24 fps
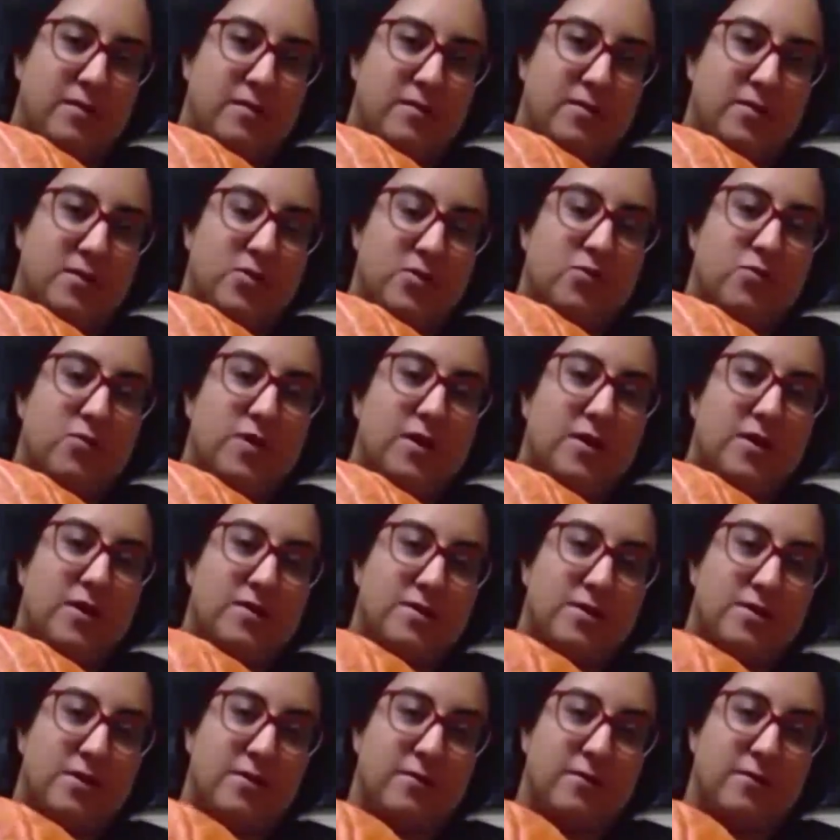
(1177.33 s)
stringy
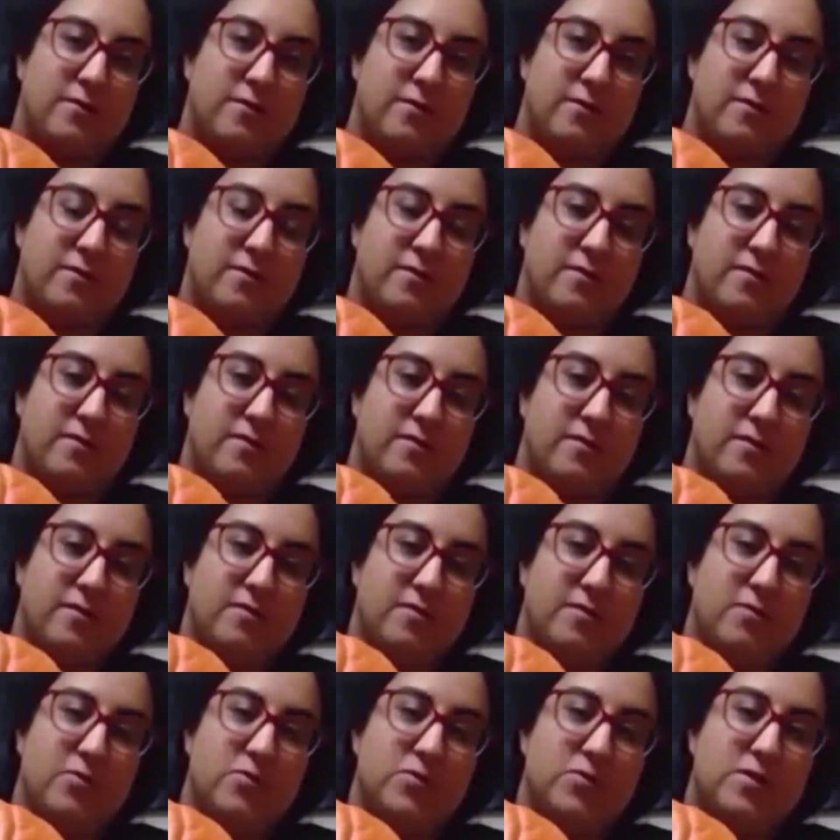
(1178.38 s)
stuff,
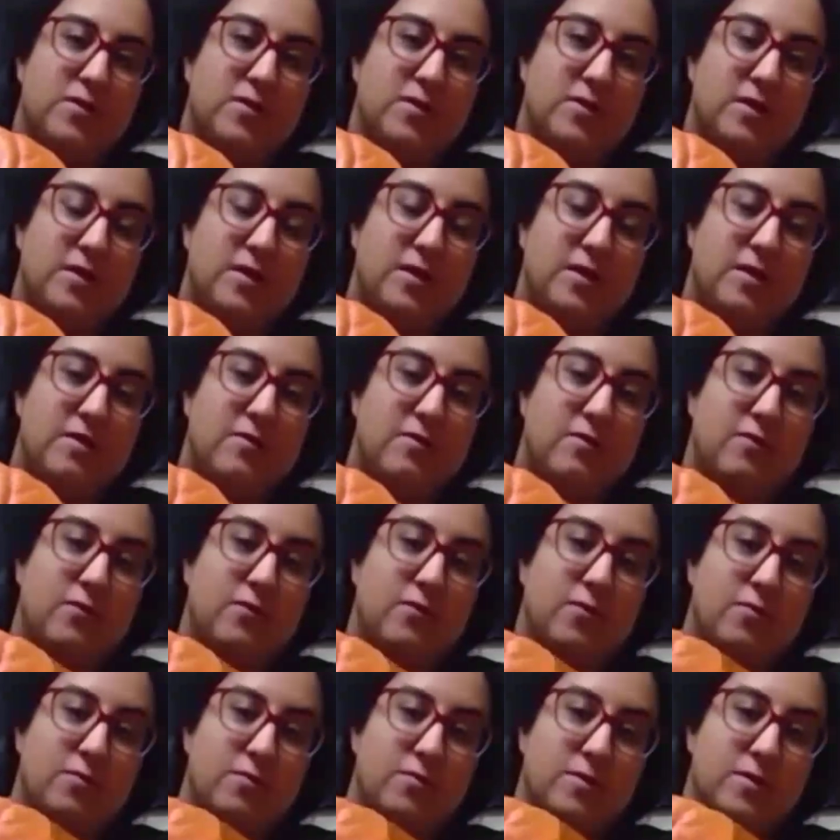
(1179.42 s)
most of the
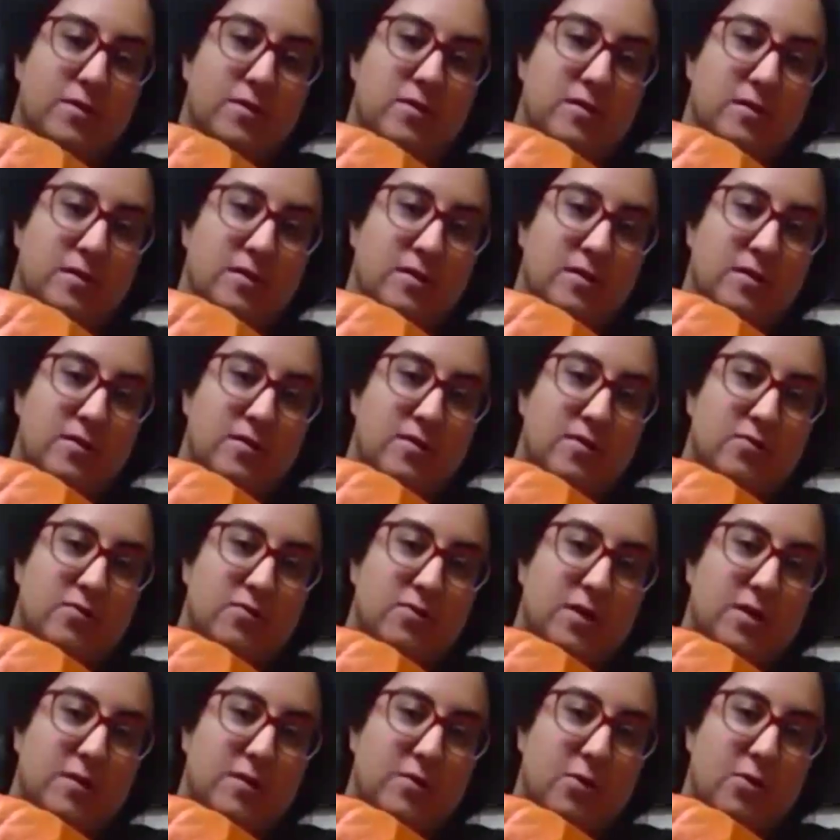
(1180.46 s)
fruit
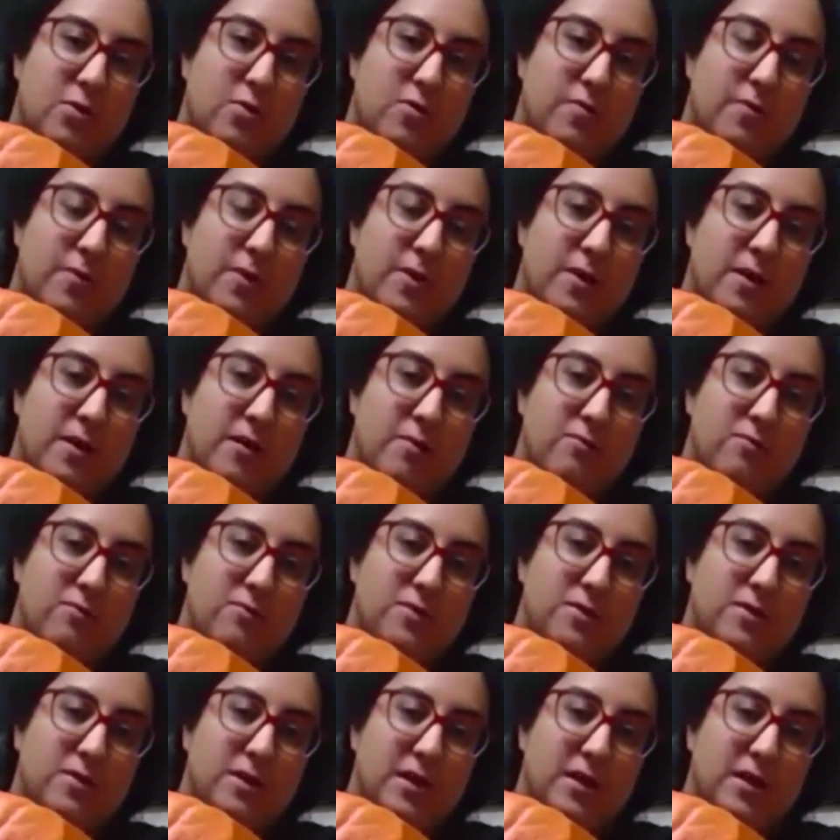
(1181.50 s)
stringy pulp
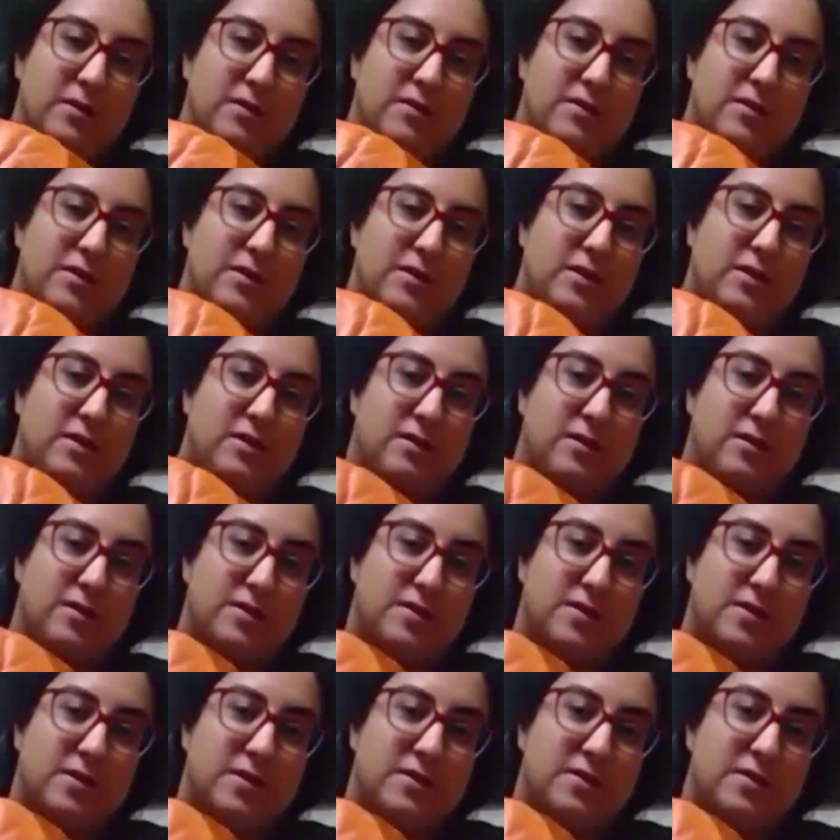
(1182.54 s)
out and the
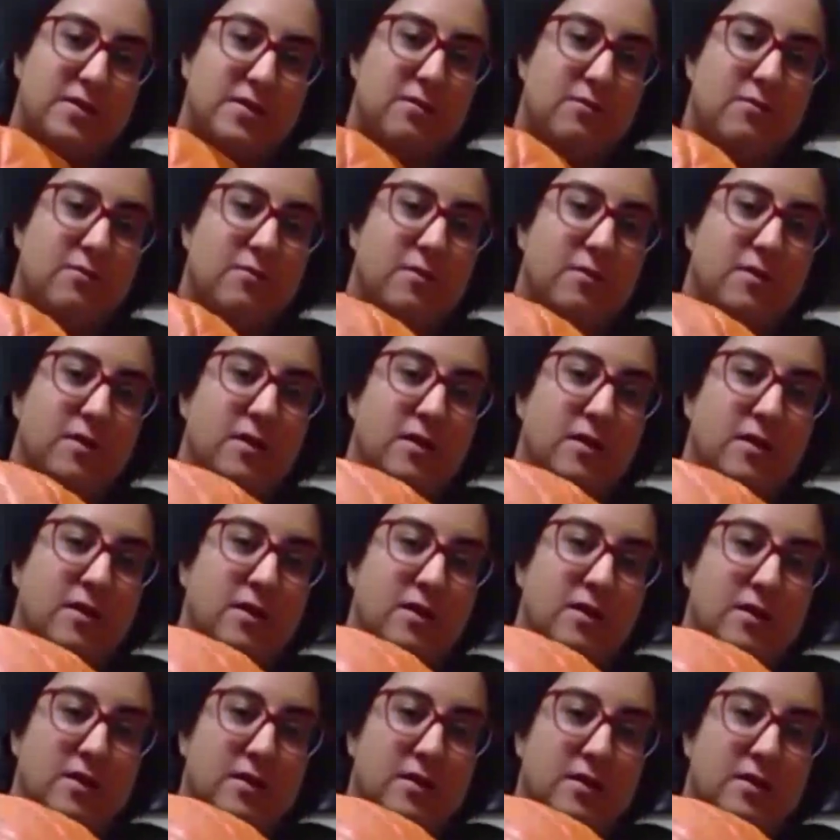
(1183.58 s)
seeds out.
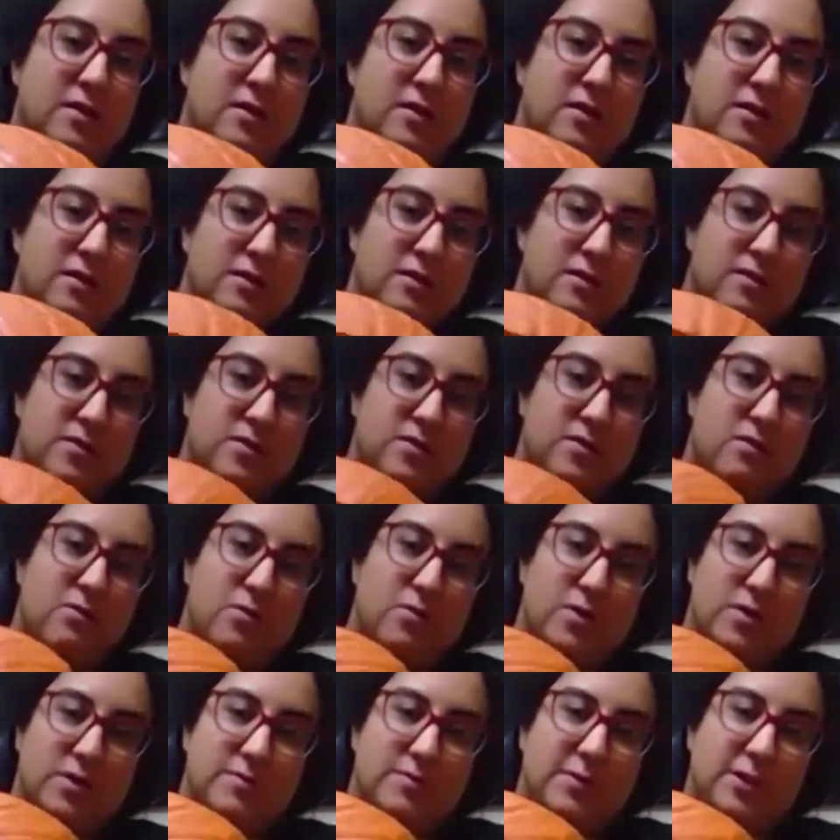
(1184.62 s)
So you
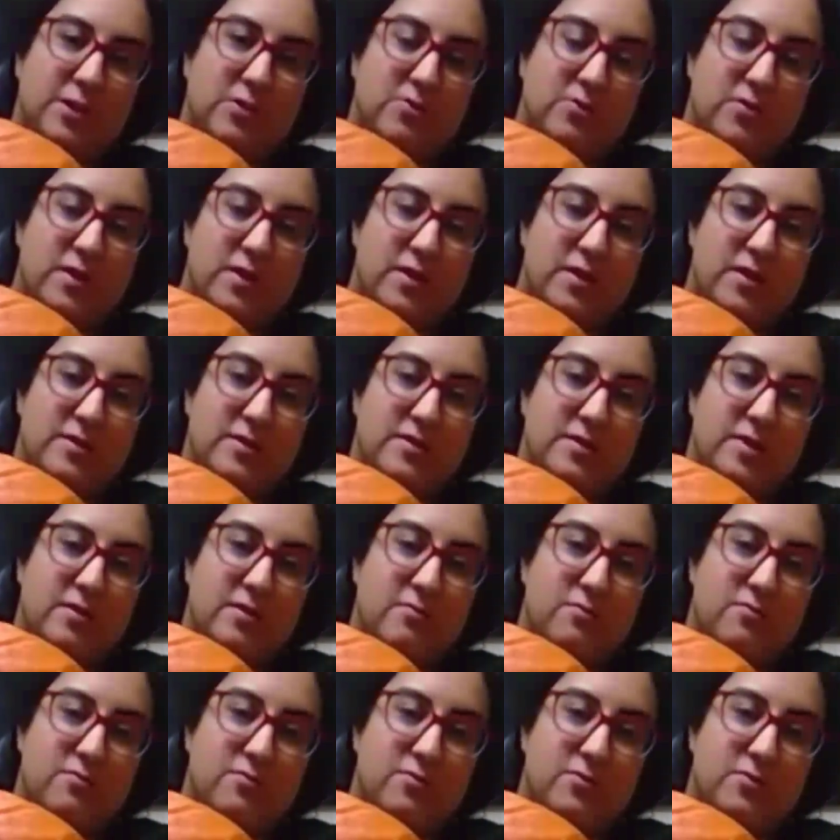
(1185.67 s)
want to make sure that it's
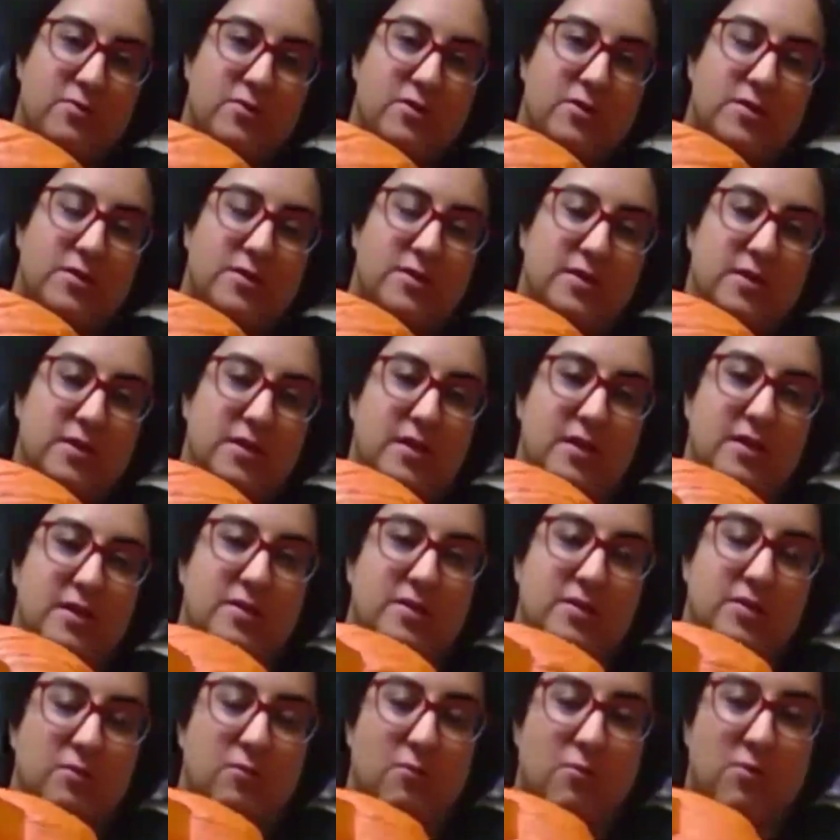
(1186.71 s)
out just in
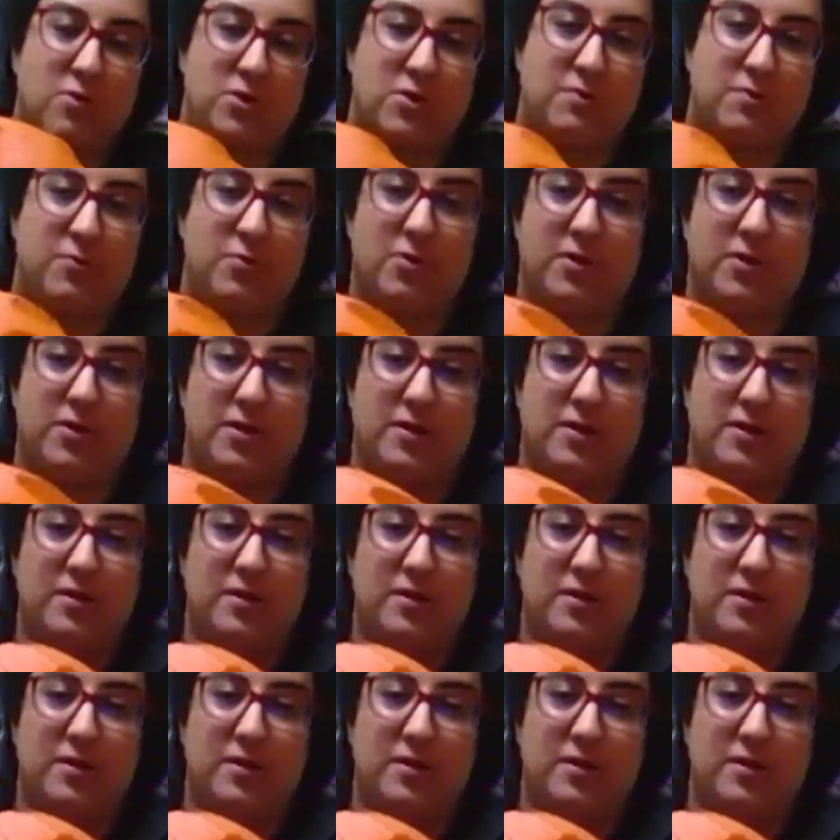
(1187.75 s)
case you want to put